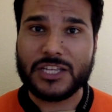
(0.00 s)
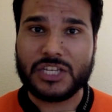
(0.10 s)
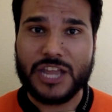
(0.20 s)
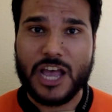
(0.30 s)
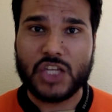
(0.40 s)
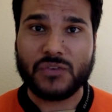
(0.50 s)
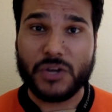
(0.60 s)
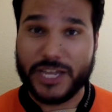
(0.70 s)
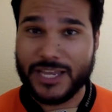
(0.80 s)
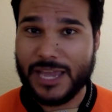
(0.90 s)
it to
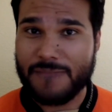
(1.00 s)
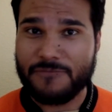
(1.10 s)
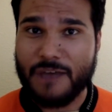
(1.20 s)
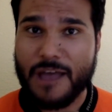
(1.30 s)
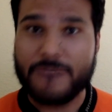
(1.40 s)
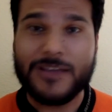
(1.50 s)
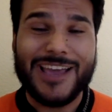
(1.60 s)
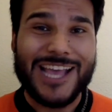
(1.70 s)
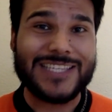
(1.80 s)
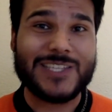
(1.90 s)
Nashville in Game 5
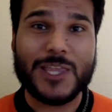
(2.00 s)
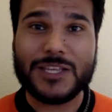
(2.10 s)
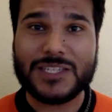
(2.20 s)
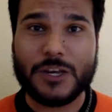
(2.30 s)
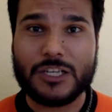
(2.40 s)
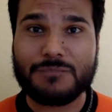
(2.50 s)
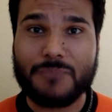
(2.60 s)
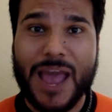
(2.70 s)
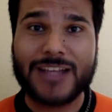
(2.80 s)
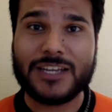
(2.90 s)
and send the series
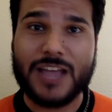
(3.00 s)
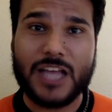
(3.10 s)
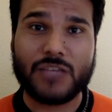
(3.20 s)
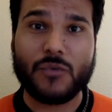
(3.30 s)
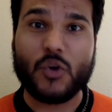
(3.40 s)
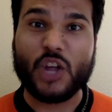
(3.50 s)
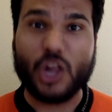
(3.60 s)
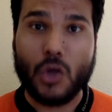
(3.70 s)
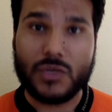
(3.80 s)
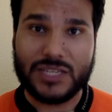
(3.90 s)
back to Nashville and
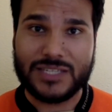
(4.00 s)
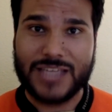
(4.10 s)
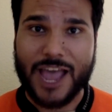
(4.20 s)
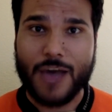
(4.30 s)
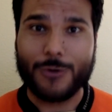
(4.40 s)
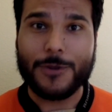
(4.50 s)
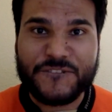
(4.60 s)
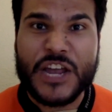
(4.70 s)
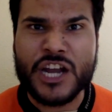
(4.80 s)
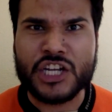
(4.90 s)
close this out.
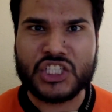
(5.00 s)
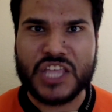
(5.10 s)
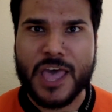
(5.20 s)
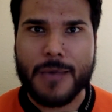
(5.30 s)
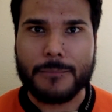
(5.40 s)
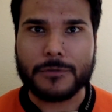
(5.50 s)
Finish them!